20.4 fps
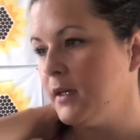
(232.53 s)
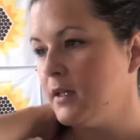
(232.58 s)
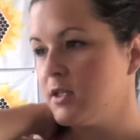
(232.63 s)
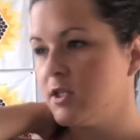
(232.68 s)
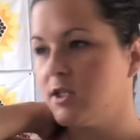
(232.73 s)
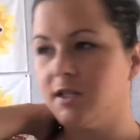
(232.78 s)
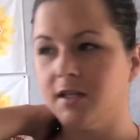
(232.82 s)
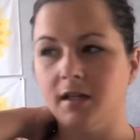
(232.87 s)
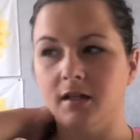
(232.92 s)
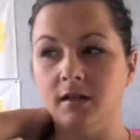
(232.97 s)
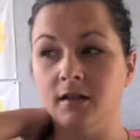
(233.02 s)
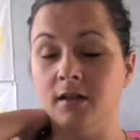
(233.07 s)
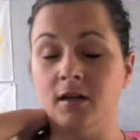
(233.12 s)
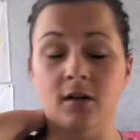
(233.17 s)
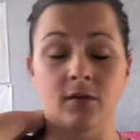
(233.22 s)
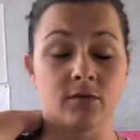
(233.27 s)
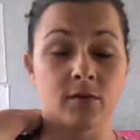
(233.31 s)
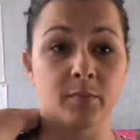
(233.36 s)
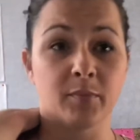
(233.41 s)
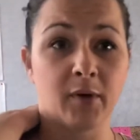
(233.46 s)
she didn't
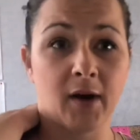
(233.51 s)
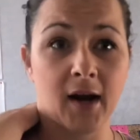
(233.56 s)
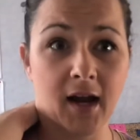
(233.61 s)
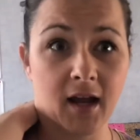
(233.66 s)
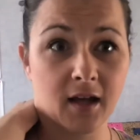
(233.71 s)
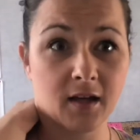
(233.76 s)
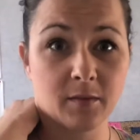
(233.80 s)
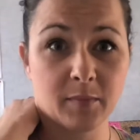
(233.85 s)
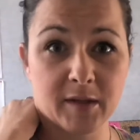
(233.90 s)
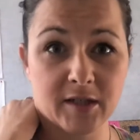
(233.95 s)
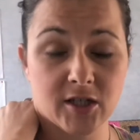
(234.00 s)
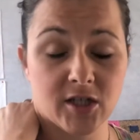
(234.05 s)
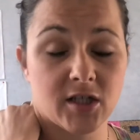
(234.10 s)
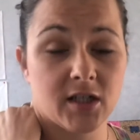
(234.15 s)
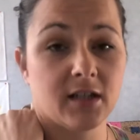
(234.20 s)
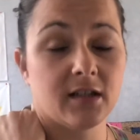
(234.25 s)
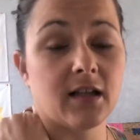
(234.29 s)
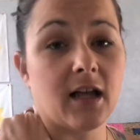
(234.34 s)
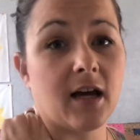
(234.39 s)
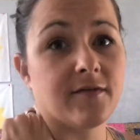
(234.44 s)
know the brand, but
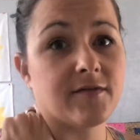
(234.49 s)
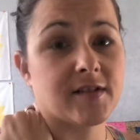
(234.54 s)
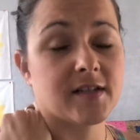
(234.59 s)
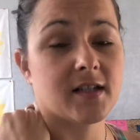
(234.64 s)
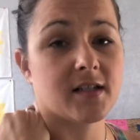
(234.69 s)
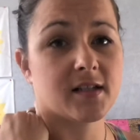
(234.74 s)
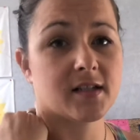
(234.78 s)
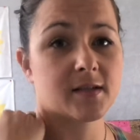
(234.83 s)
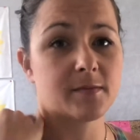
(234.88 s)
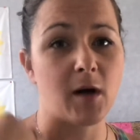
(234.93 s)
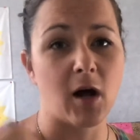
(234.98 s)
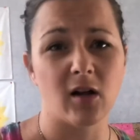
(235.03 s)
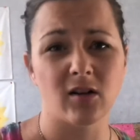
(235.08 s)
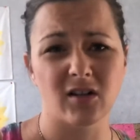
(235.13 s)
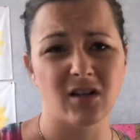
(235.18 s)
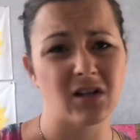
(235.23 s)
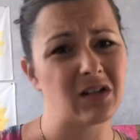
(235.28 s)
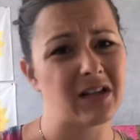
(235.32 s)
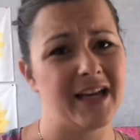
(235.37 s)
she loves the smaller,